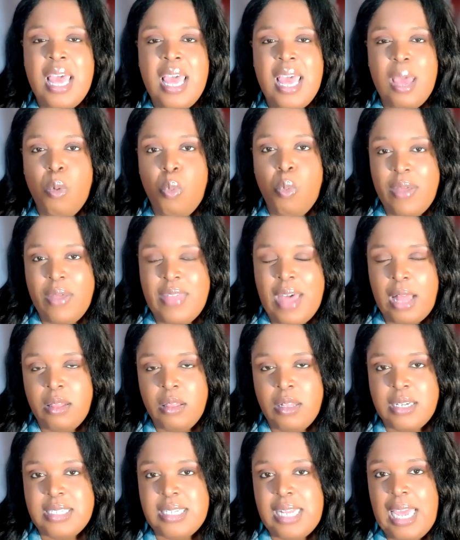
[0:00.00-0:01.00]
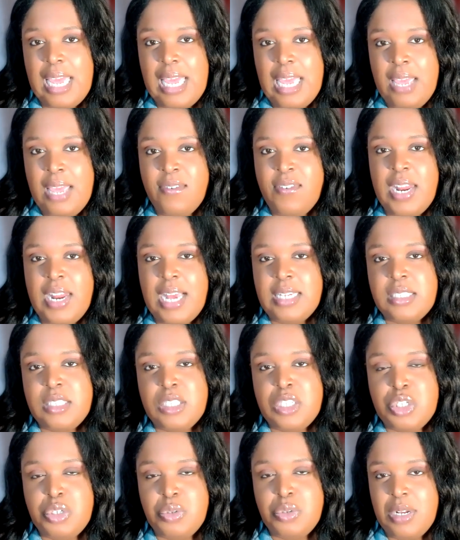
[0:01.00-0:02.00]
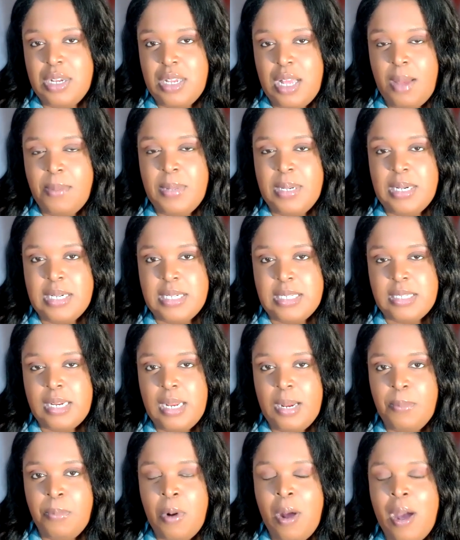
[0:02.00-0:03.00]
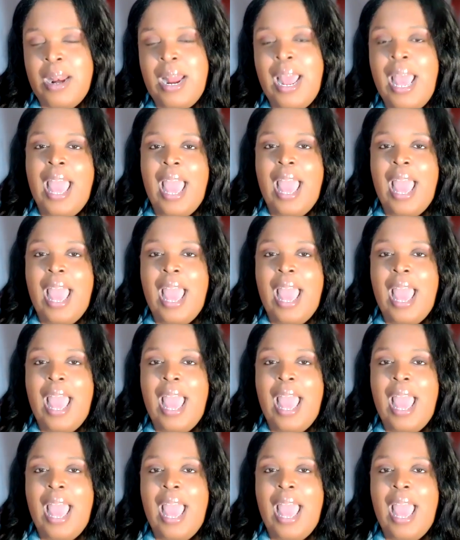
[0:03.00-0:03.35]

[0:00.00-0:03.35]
and what that looks like even as a student coming to study abroad,